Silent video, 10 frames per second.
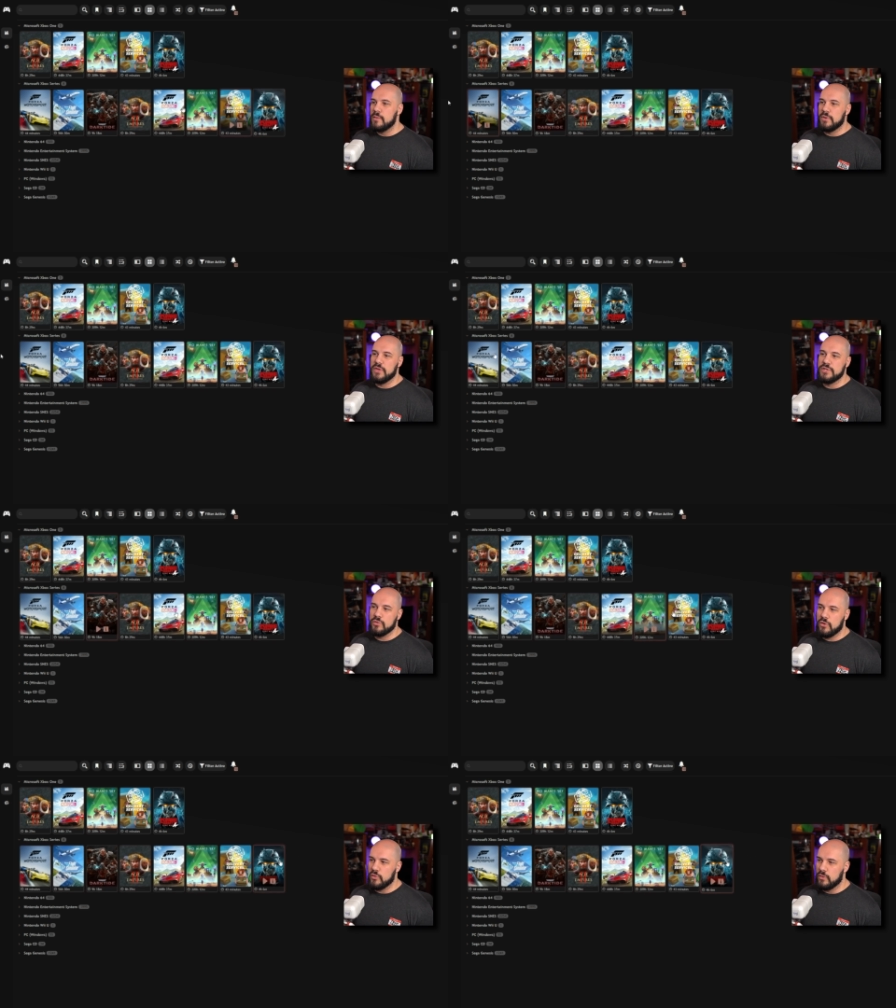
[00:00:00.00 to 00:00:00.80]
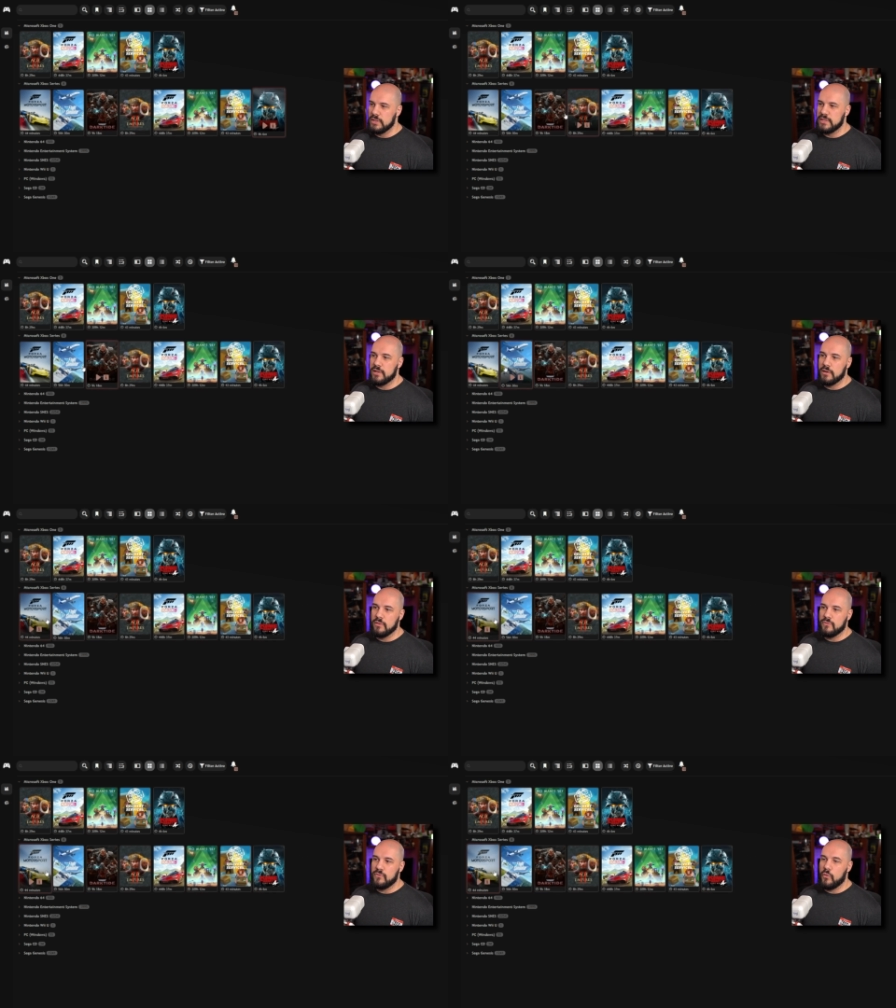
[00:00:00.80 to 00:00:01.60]
but these are all the ones that are
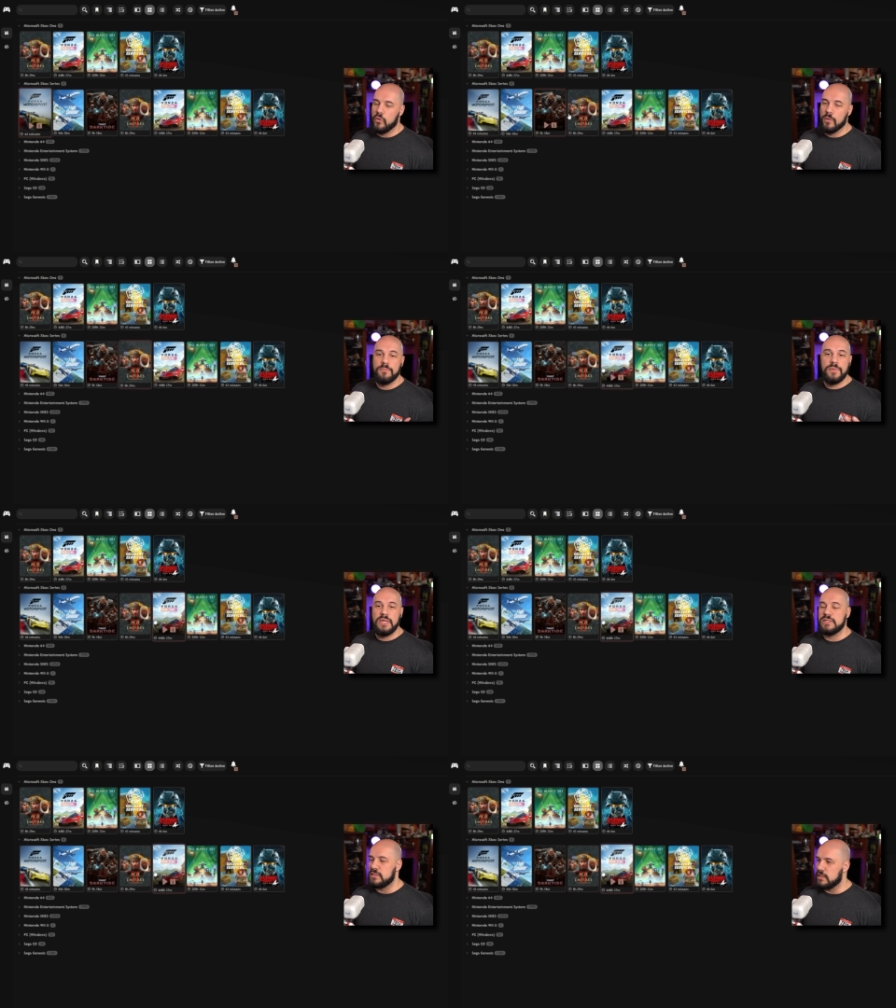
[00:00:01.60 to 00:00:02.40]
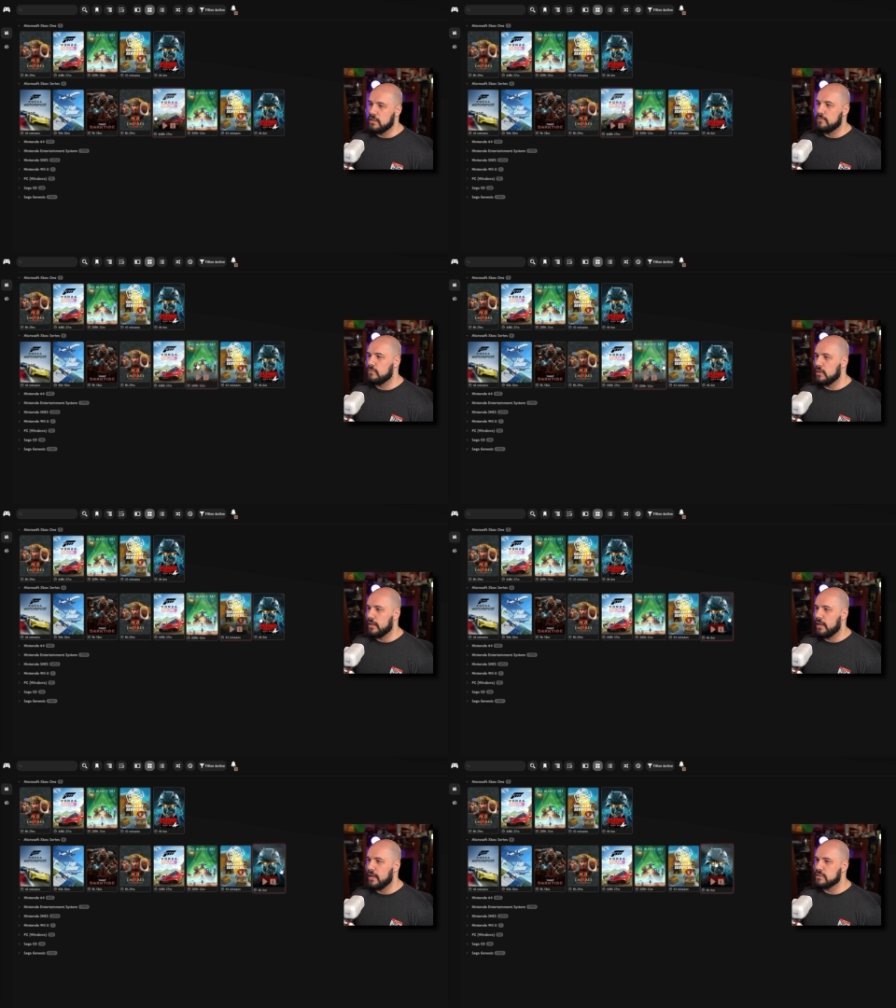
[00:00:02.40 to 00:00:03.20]
for PC
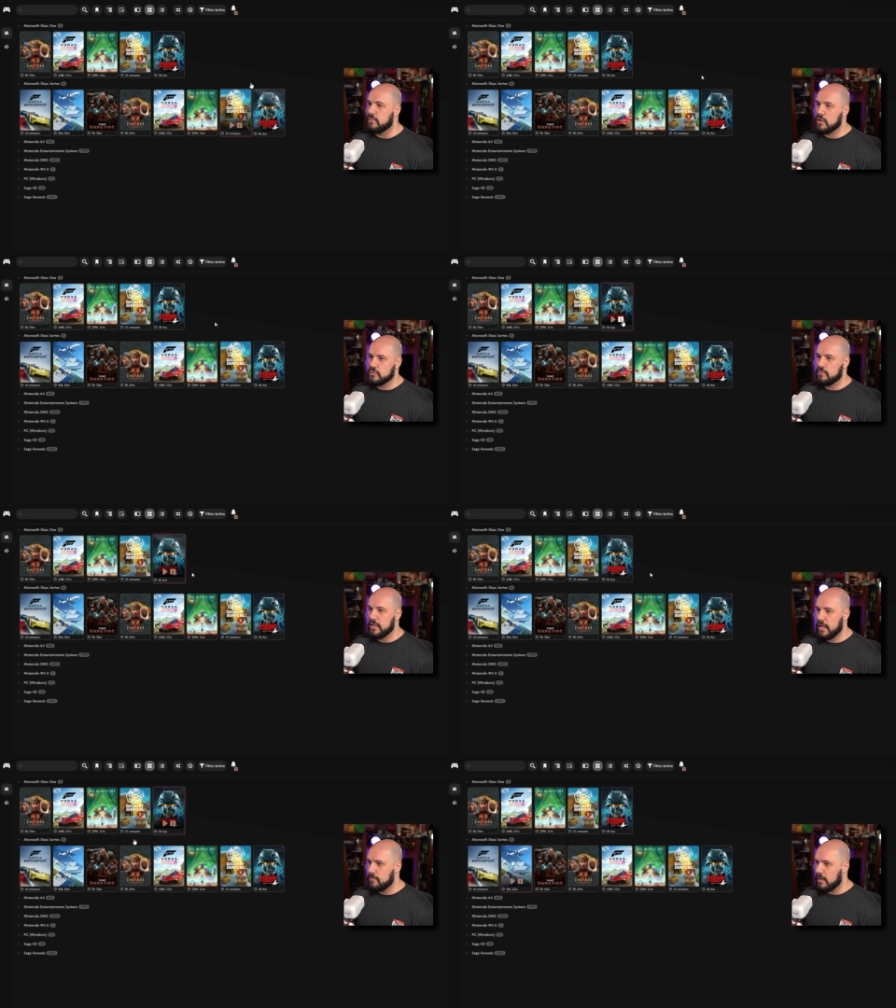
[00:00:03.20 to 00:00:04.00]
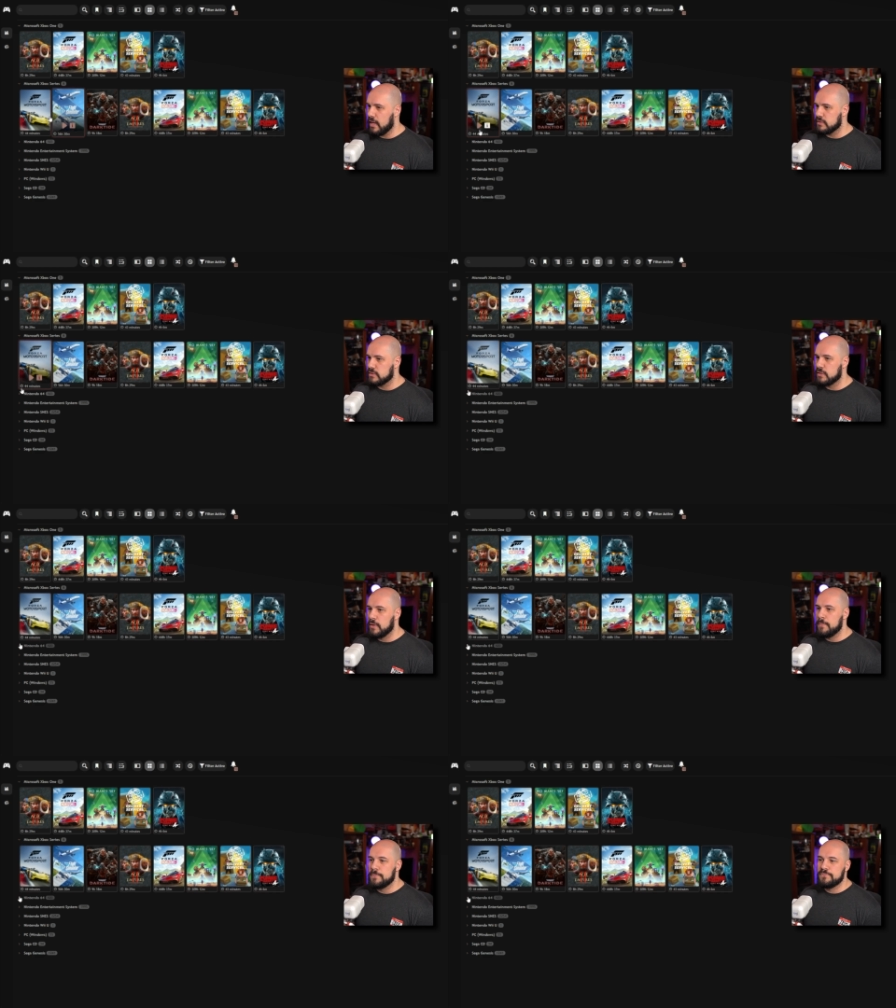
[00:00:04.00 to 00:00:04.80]
uh, Xbox with my Game Pass.
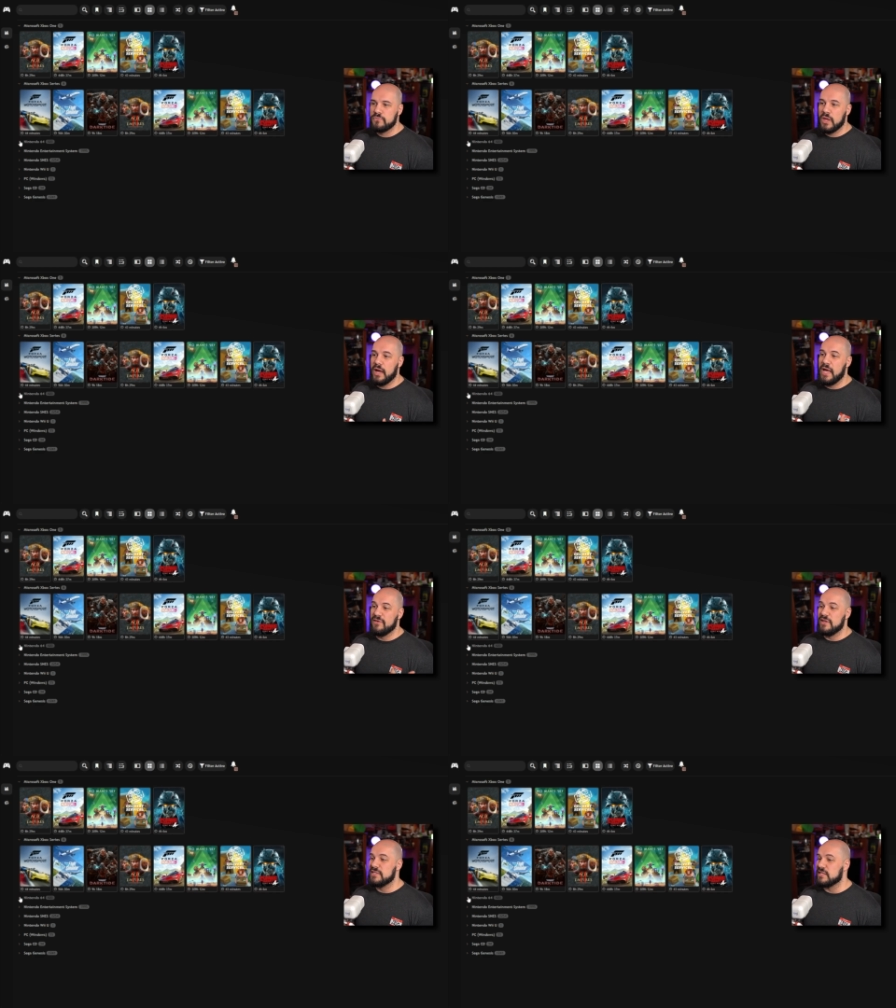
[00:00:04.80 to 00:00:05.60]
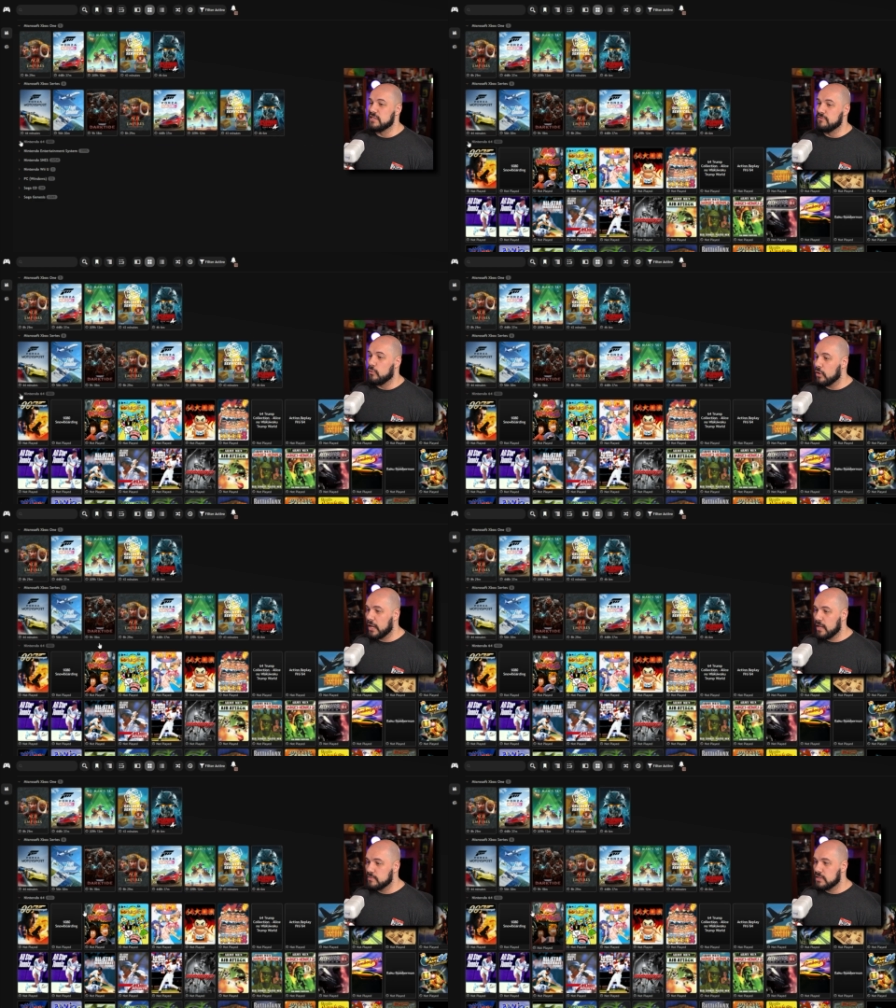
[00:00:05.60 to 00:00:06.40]
I have N64 games